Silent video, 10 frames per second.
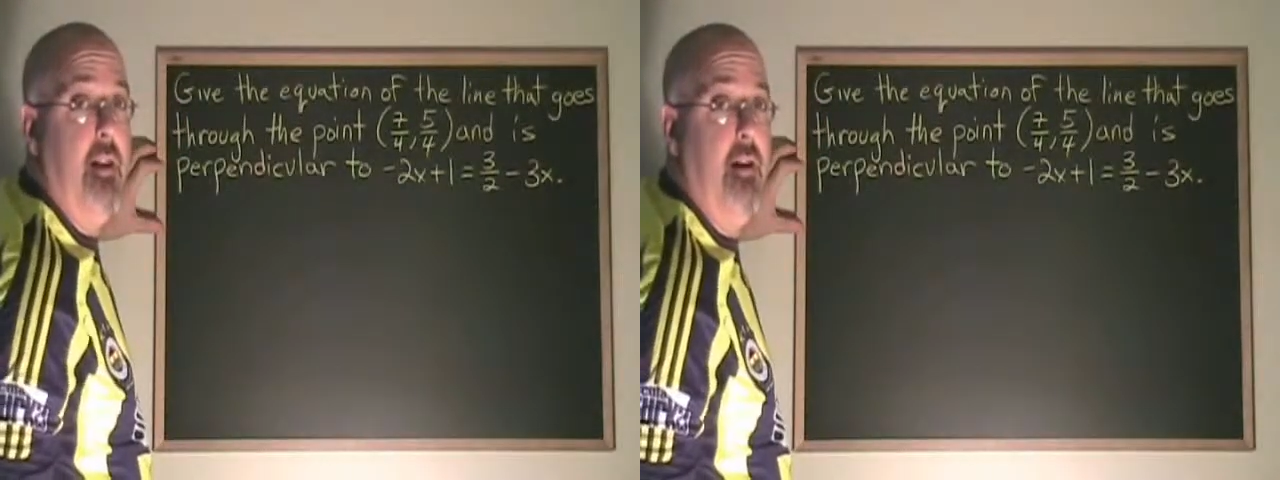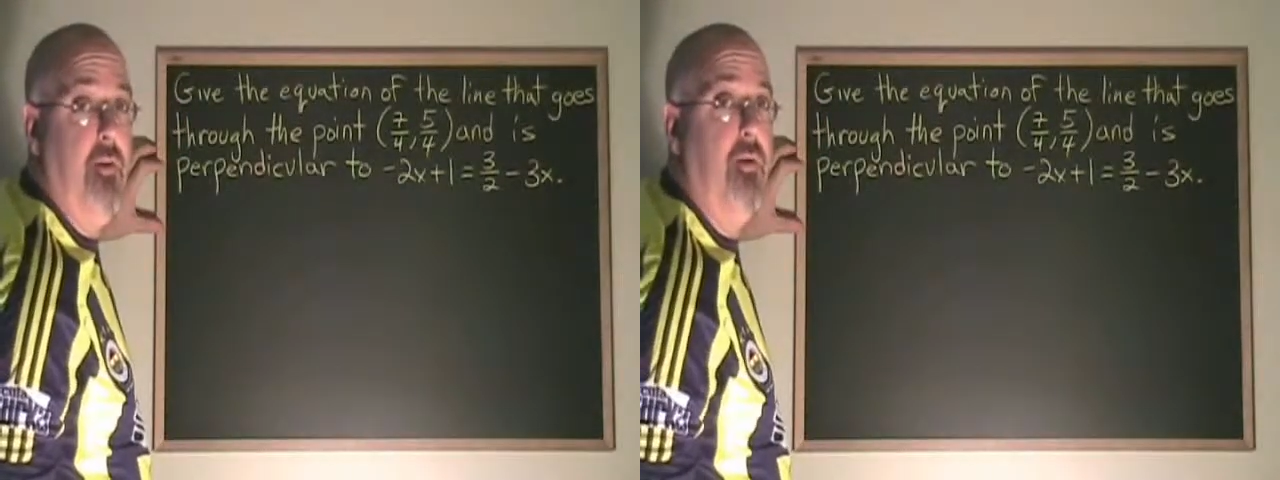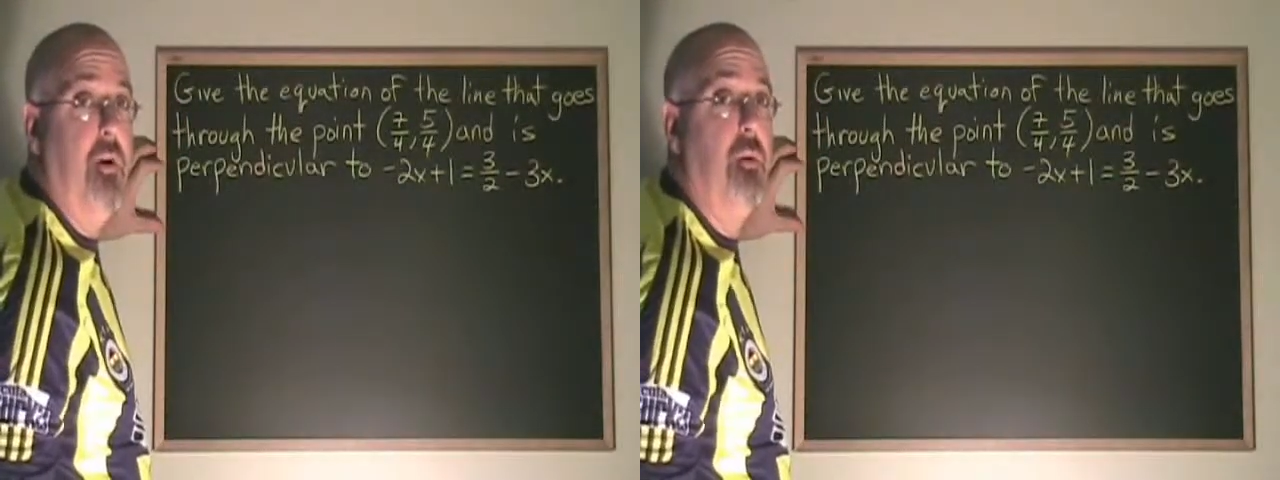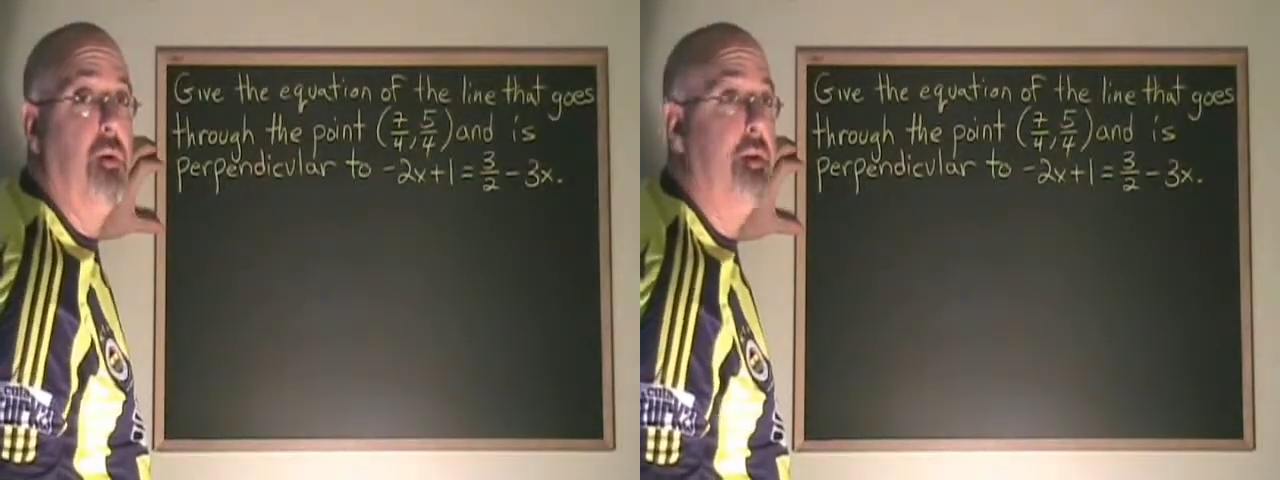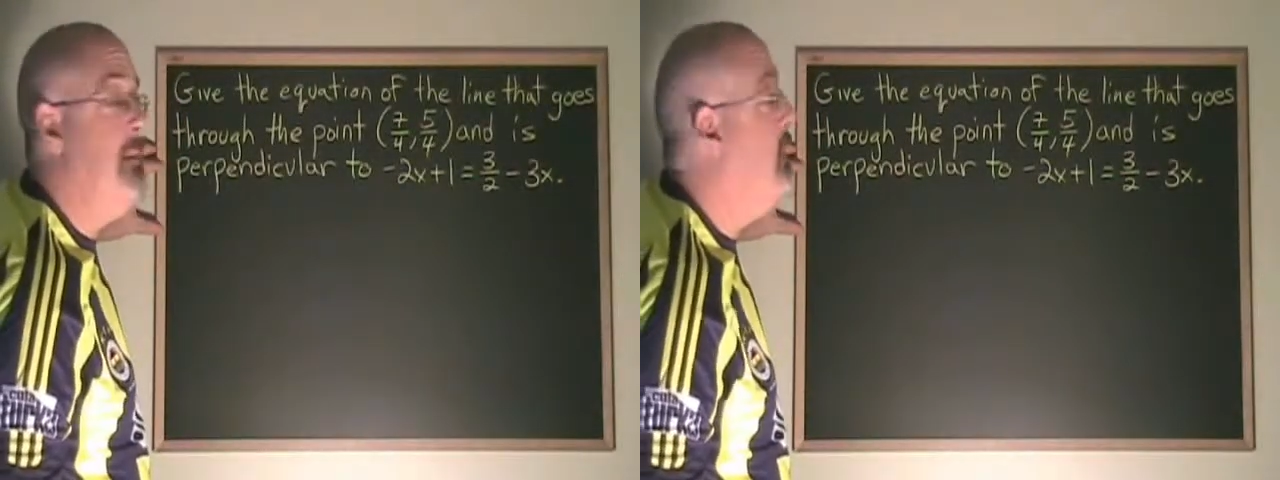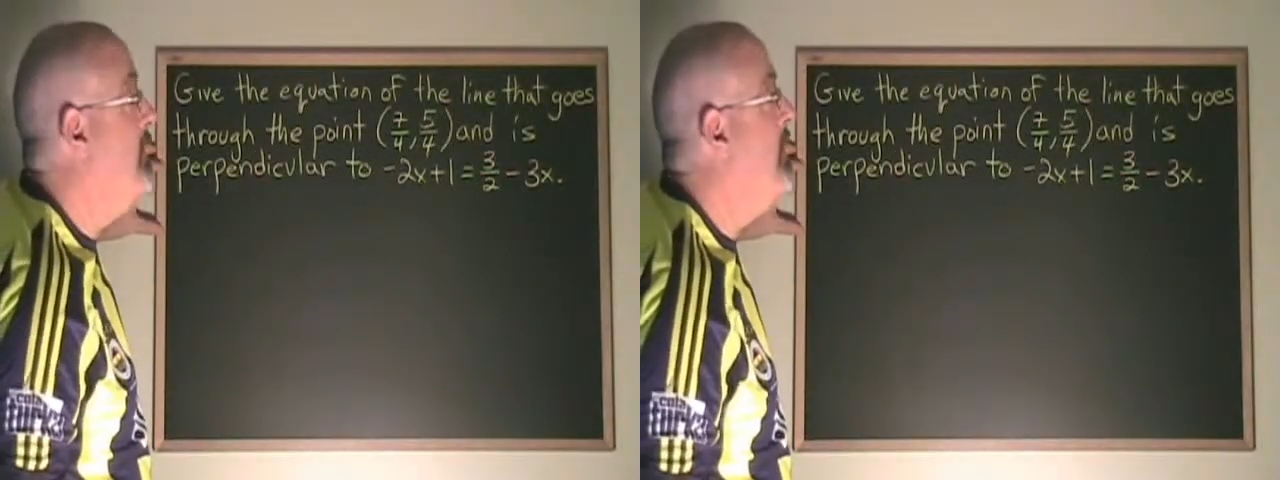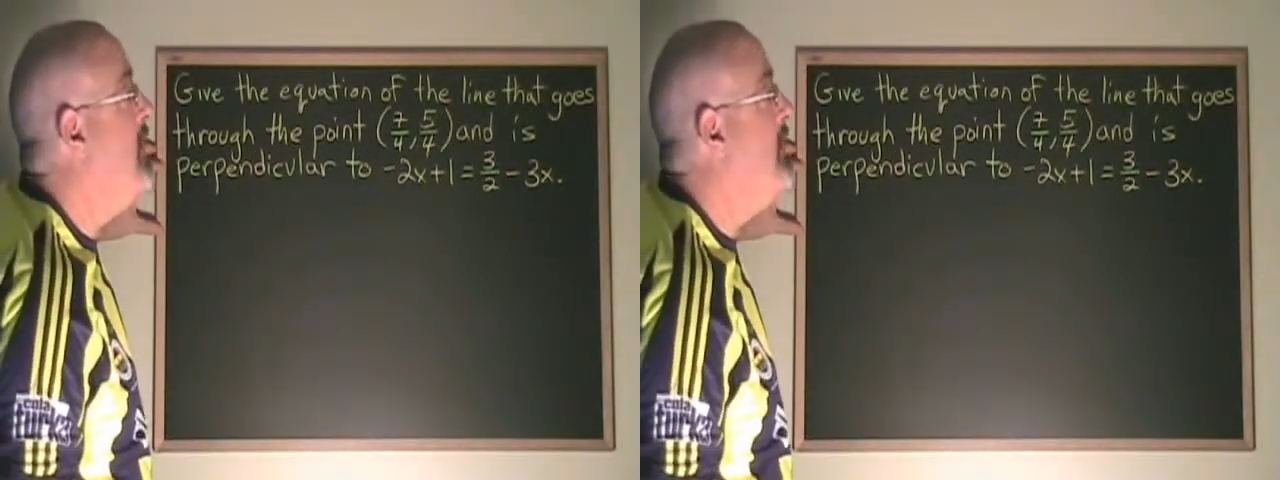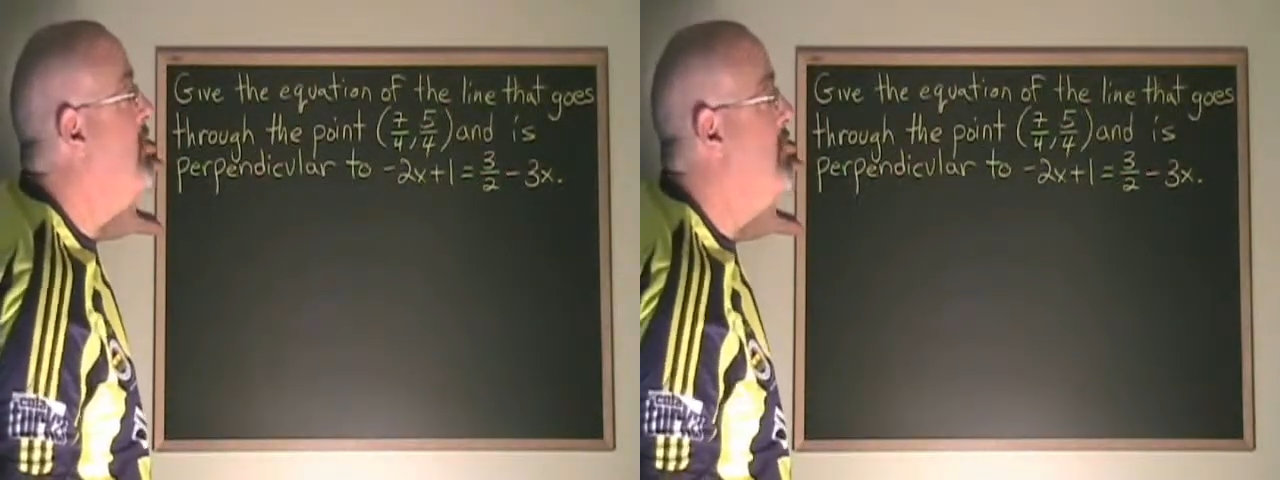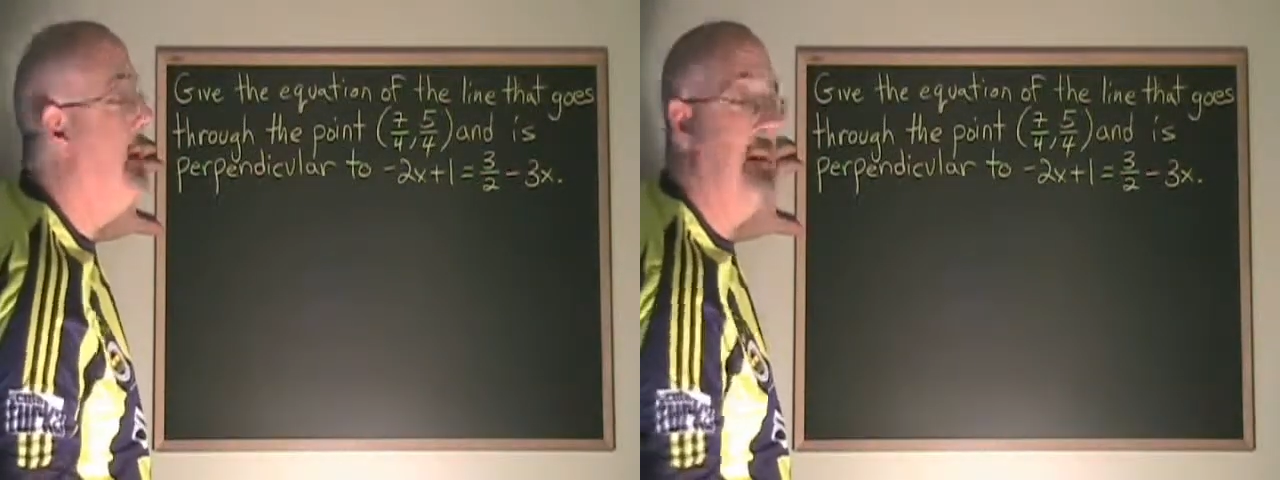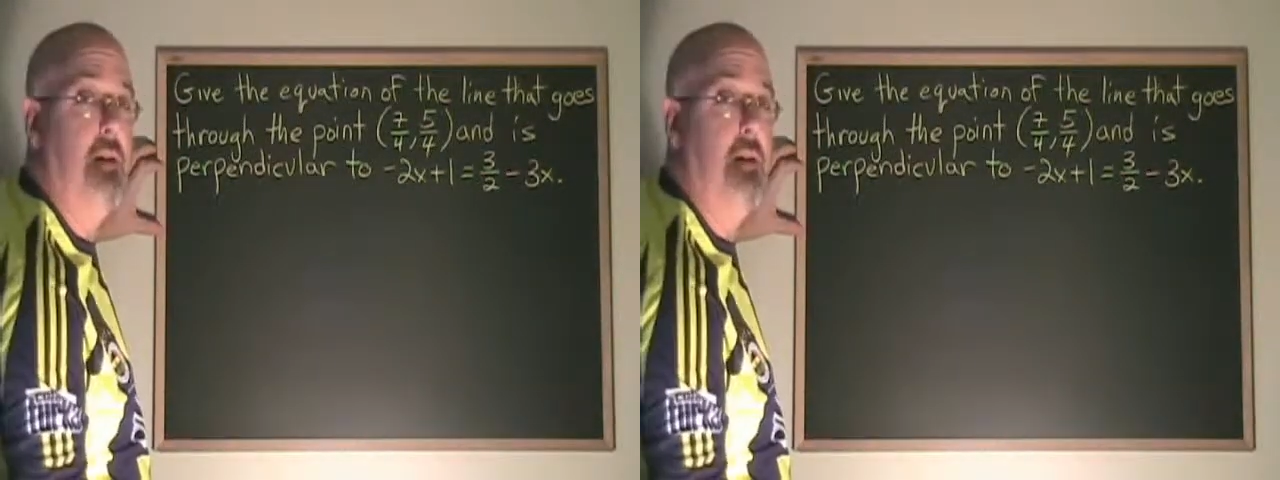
therefore it will simplify to x